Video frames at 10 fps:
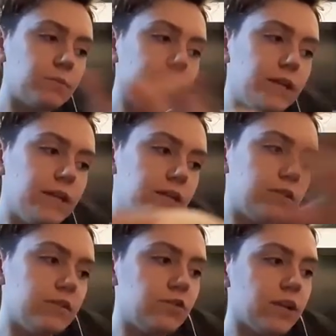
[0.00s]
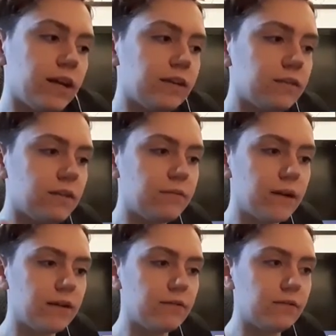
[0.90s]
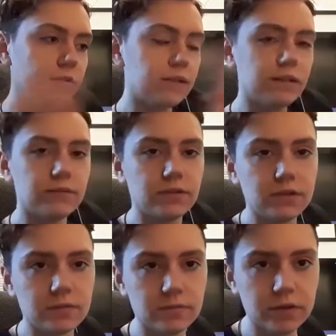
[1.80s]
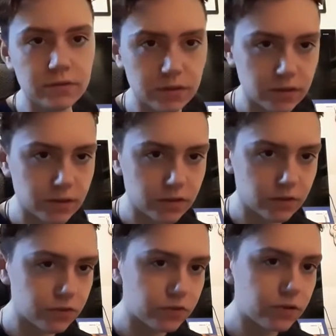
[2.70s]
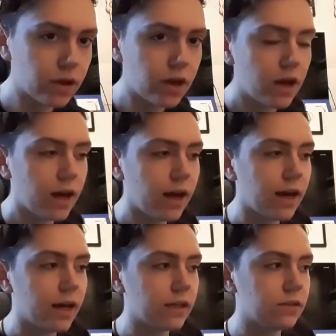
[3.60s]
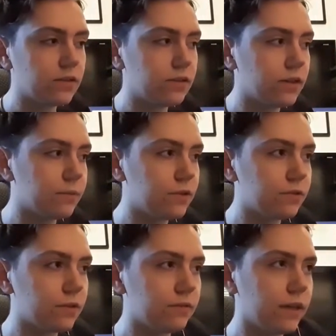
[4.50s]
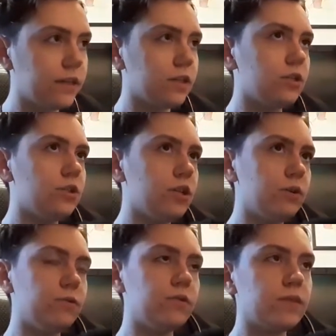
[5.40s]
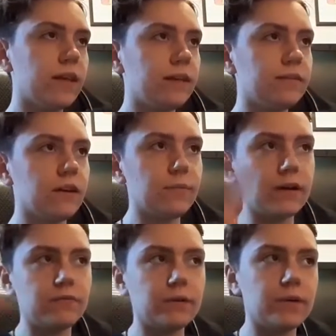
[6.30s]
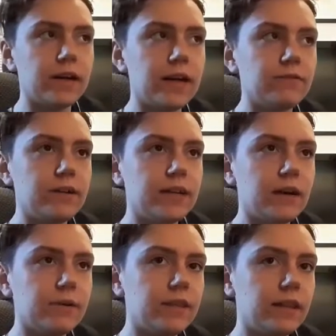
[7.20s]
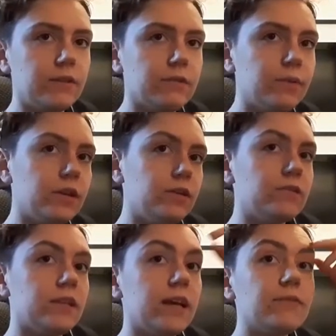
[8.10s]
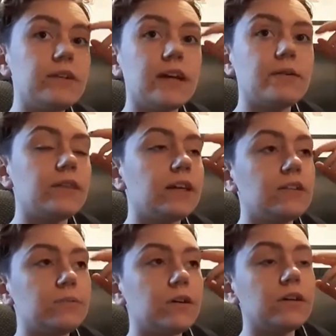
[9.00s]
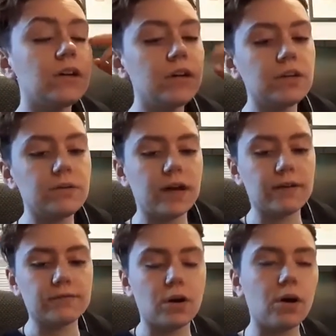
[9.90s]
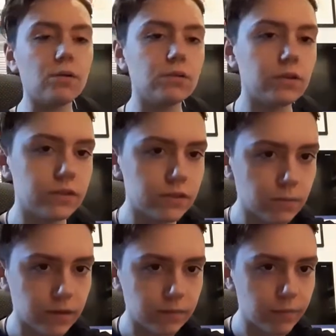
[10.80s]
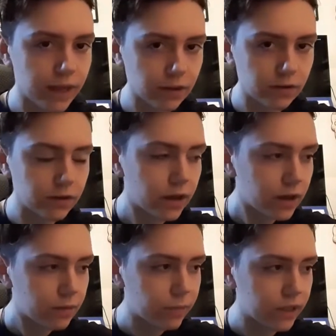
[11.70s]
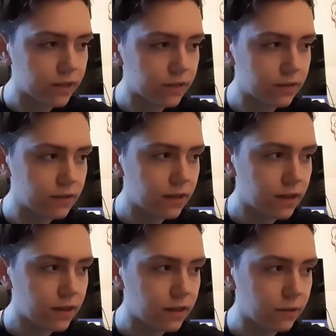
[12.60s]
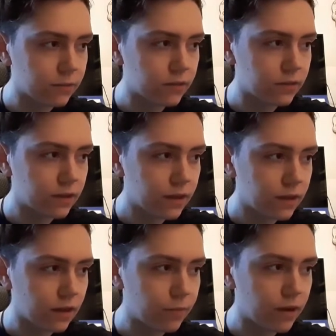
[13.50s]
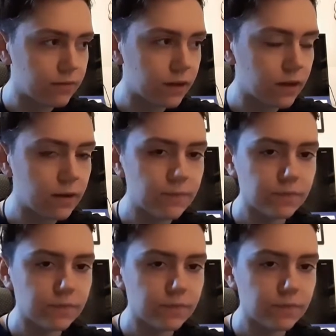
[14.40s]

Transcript: We could check around on the different computers, and it was sort of like news things up everywhere. Every now and then there would be a news thing. Every now and then as well you'd have to hold on to something metal because there was a bit of a